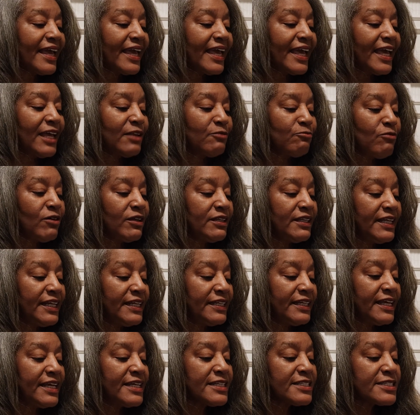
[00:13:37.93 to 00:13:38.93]
And
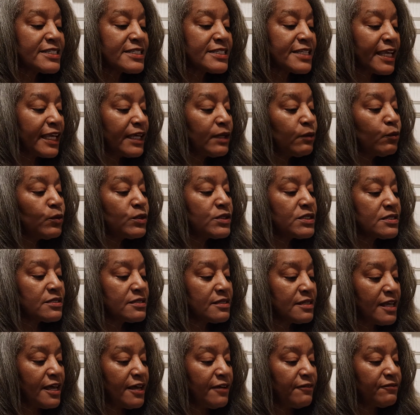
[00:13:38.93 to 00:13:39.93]
Juanita, take what's
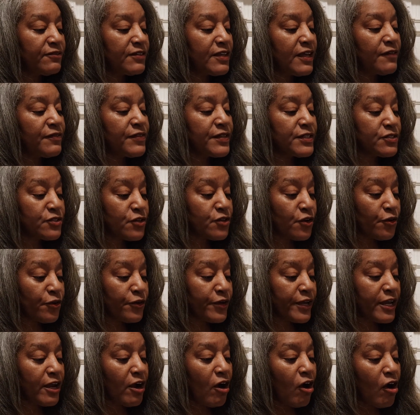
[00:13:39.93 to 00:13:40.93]
left of the
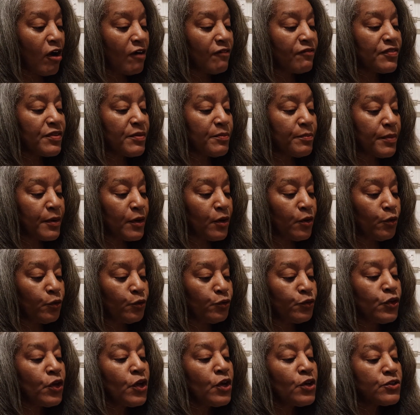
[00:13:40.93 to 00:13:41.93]
turkey off the
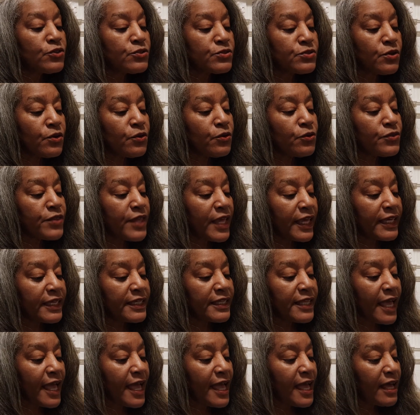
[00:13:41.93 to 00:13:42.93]
bone so they
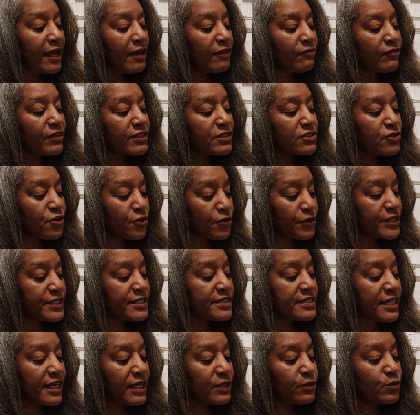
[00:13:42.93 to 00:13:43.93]
can have turkey
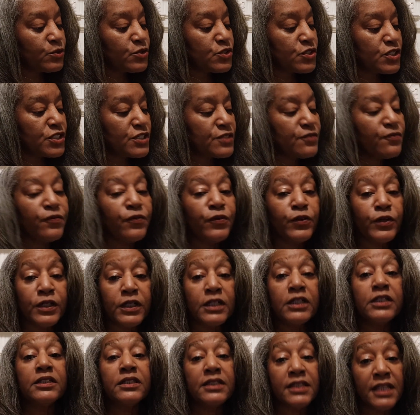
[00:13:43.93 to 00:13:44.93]
sandwiches for
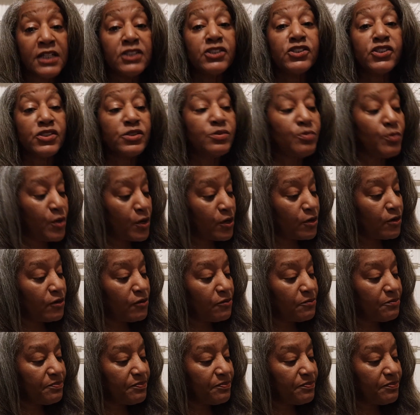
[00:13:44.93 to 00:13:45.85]
lunch tomorrow."